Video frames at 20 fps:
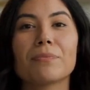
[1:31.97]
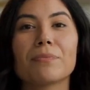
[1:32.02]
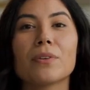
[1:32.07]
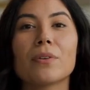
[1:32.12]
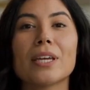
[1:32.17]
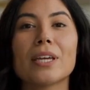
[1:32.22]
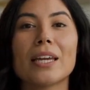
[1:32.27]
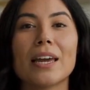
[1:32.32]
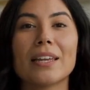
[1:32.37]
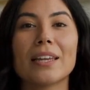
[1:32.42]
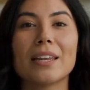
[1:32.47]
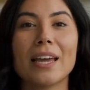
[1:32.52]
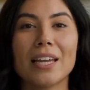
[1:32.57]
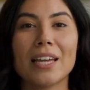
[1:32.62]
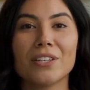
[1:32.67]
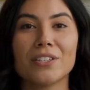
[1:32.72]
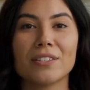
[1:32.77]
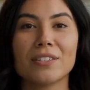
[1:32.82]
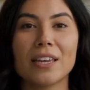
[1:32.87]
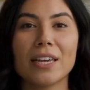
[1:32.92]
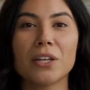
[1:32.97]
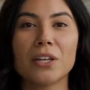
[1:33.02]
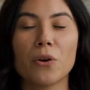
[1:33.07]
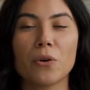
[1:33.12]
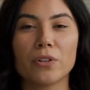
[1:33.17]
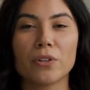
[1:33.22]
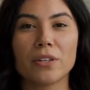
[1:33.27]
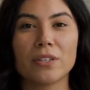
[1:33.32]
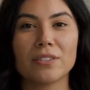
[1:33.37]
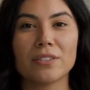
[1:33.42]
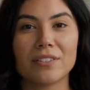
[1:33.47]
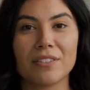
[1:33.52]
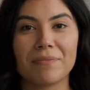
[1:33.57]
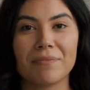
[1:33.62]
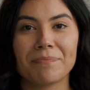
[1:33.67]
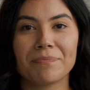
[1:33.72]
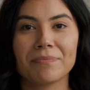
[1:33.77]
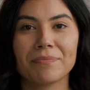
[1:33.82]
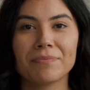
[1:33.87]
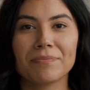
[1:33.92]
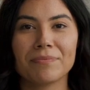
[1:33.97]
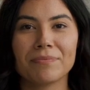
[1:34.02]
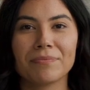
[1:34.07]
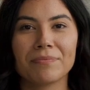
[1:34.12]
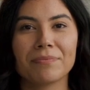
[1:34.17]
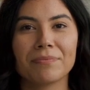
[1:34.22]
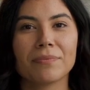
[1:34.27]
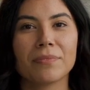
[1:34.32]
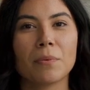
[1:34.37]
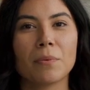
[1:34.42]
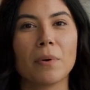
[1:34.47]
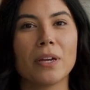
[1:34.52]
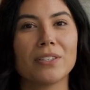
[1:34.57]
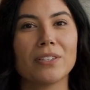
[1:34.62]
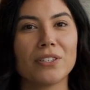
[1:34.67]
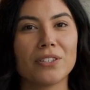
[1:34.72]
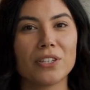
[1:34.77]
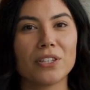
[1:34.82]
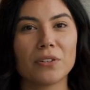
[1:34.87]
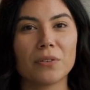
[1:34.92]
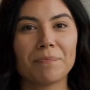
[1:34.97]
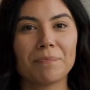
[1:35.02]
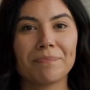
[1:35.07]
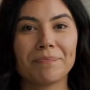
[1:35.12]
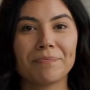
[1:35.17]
3. Engage stakeholders. What to do?